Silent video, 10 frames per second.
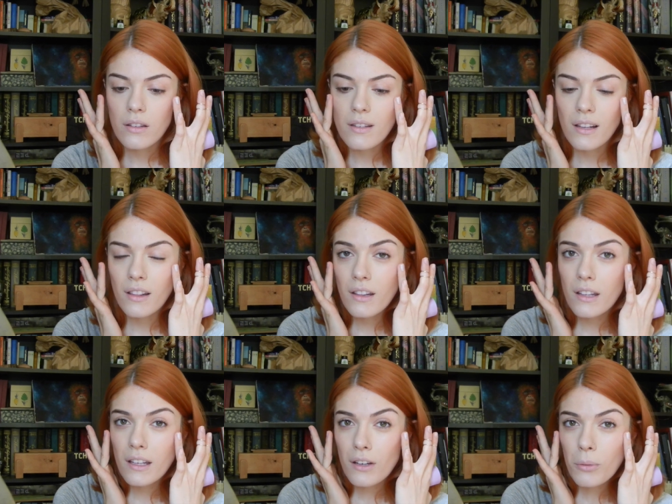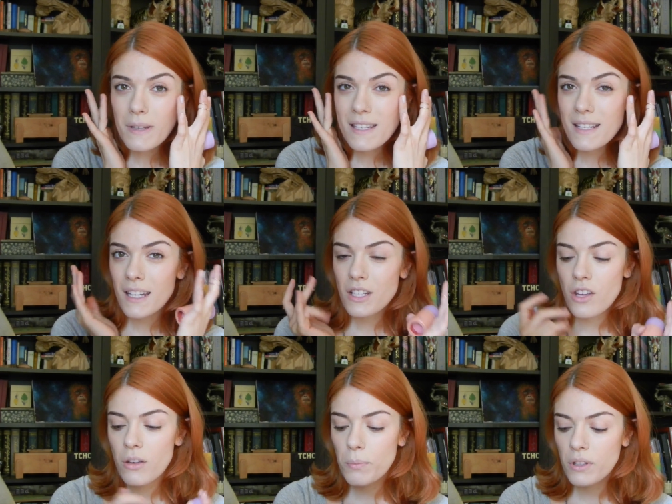a little bit sticky to
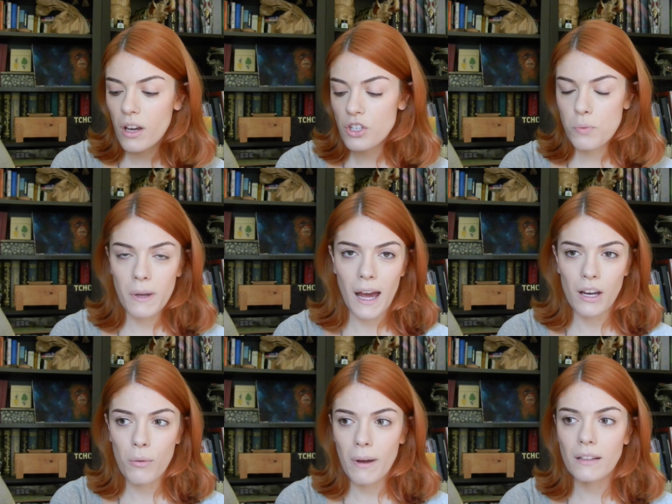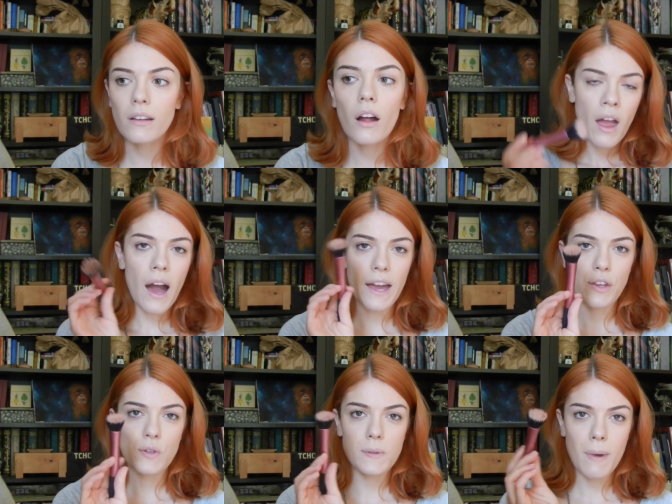the touch, but I don't mind at all. I
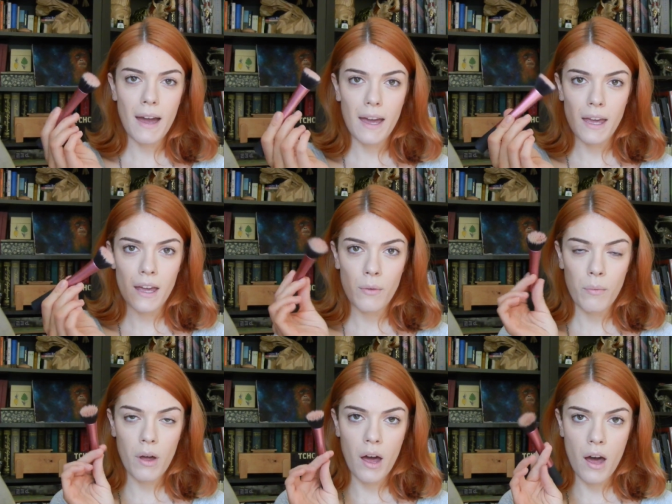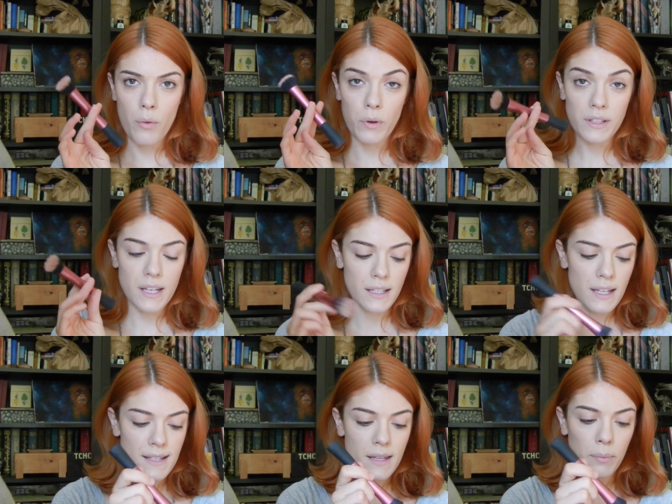use my Real
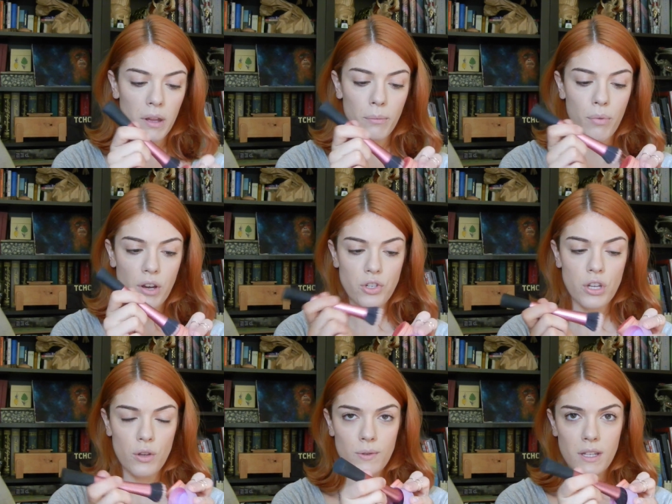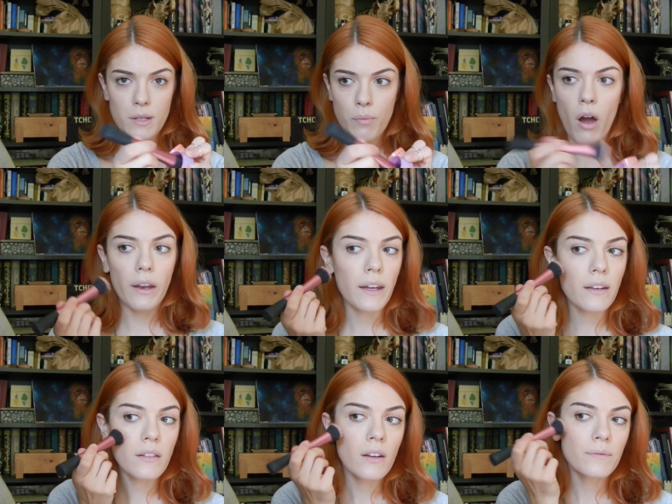Technique stippling brush to use this
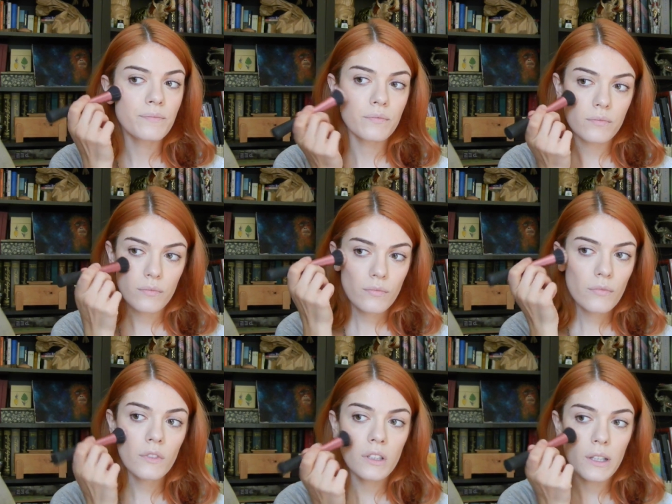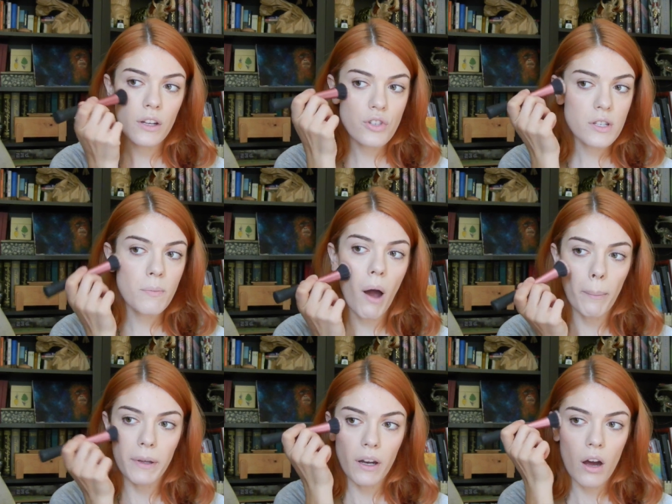product, and I'll just
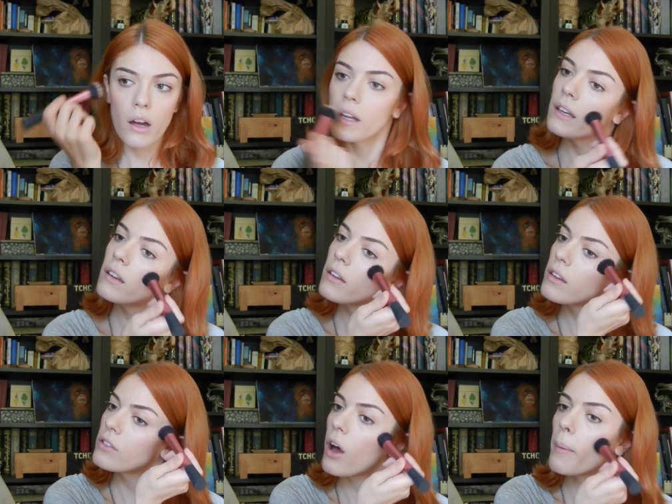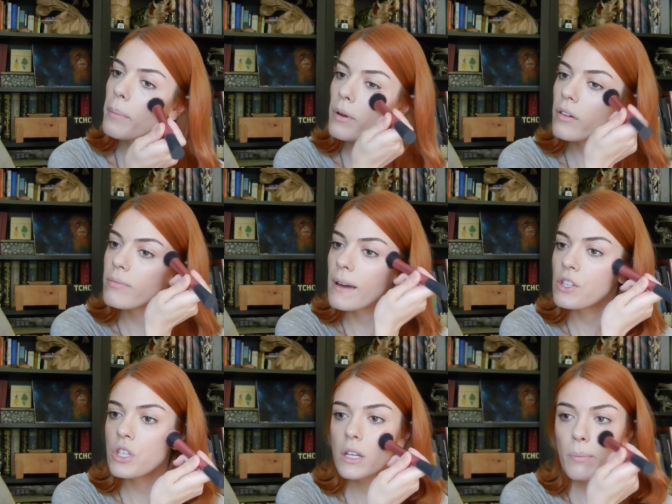pop it on the top of my
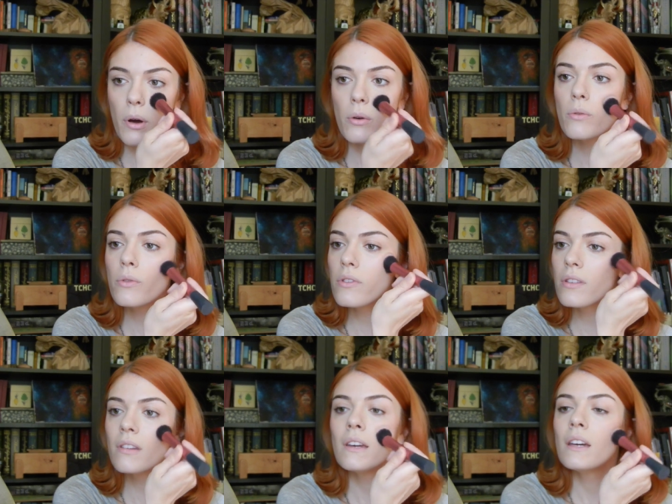cheekbones